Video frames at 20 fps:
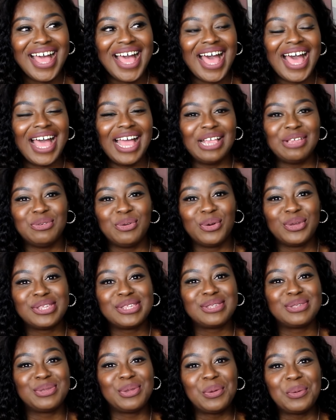and your
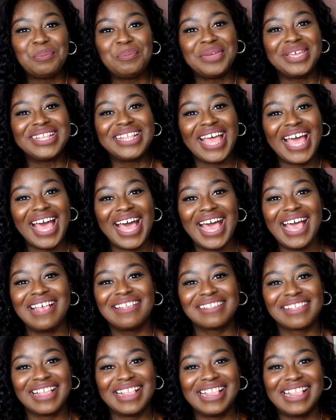stupid
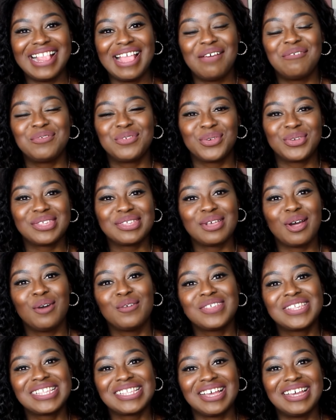ass left
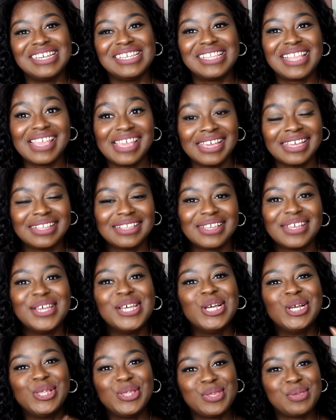yourself signed in
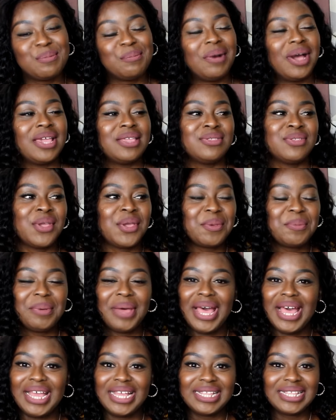to my
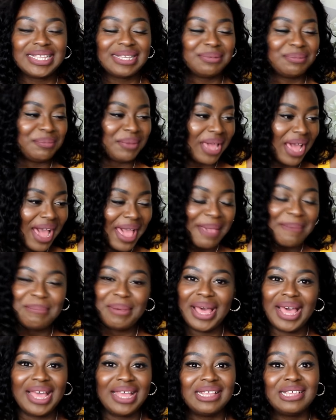notepad, my
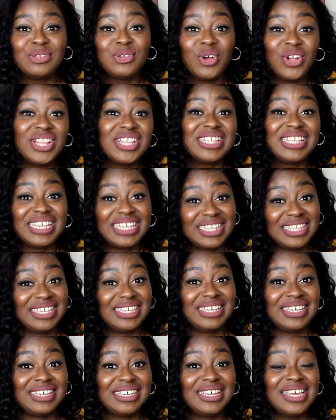iPad. You're an
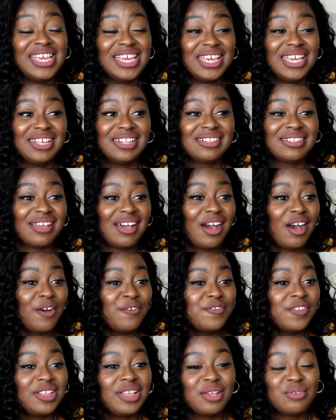idiot. So
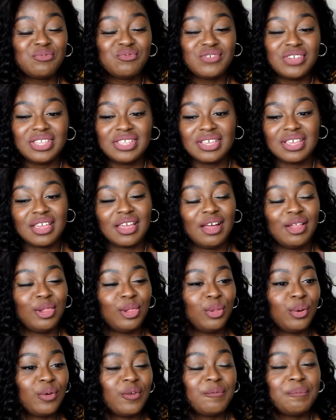after like reading a
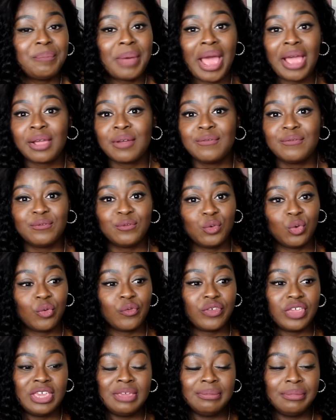lot of back and
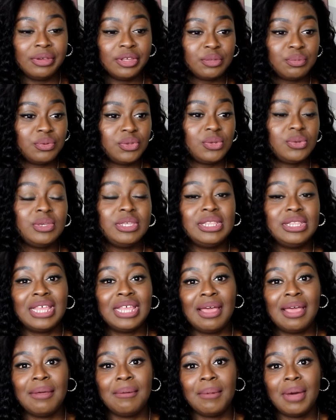forth emails between
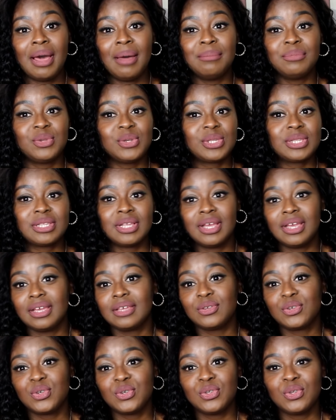them, I'm just
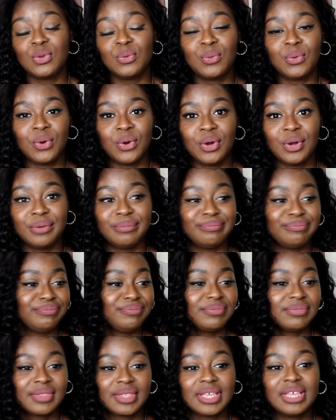like, do you know what,
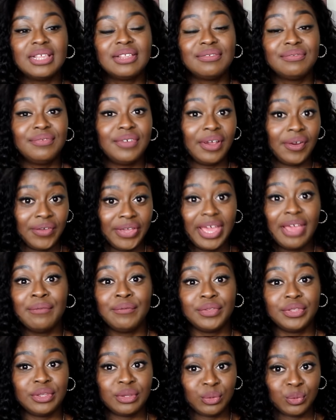it's very
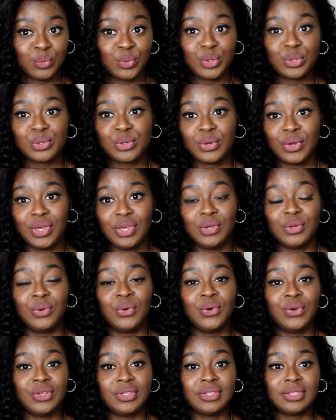evident what's going
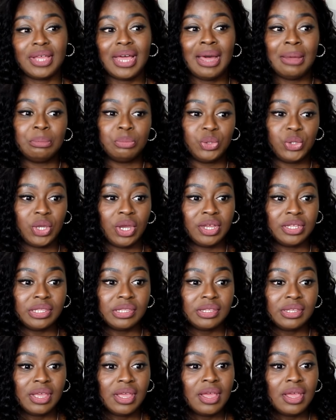on, I'm done.